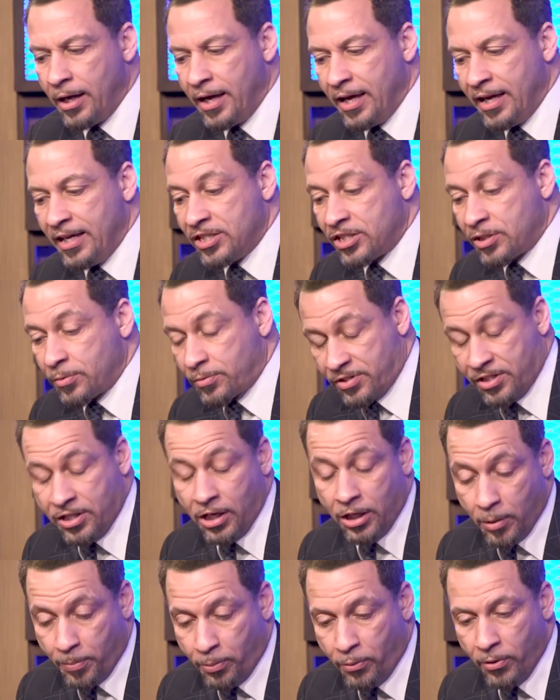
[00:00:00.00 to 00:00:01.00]
He's
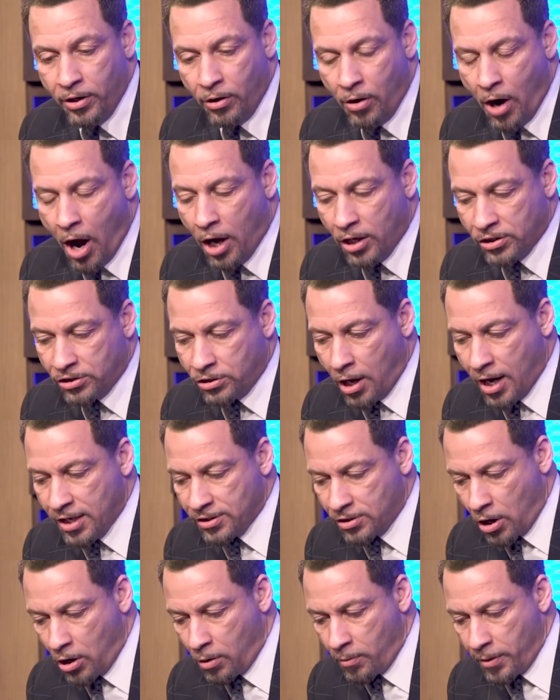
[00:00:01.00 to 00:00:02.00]
still a perennial All Star
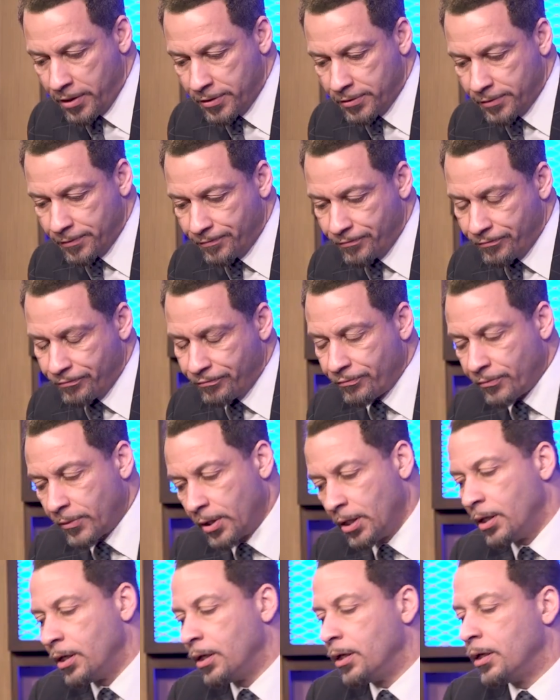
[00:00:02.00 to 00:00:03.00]
as always.
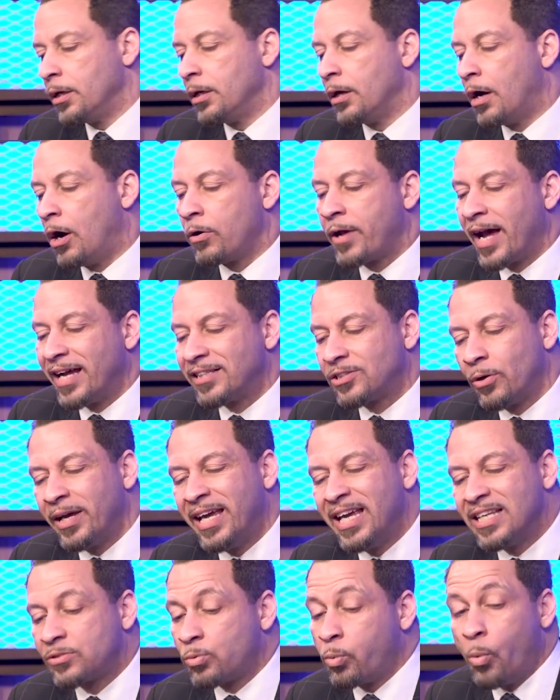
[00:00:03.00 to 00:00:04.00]
Okay, so
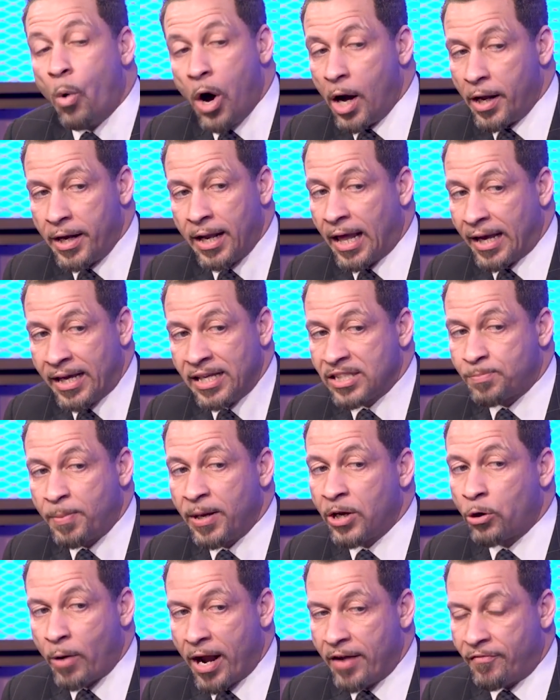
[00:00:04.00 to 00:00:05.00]
he's won. Like it's
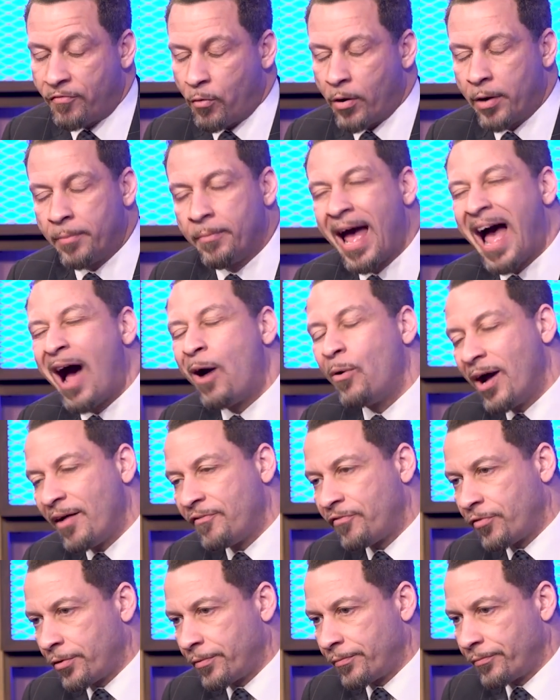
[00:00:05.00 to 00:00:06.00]
been great for him.
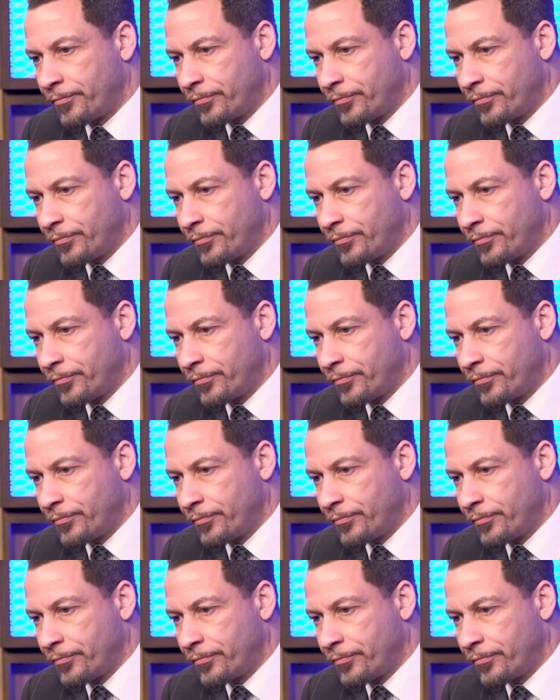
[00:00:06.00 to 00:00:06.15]
However,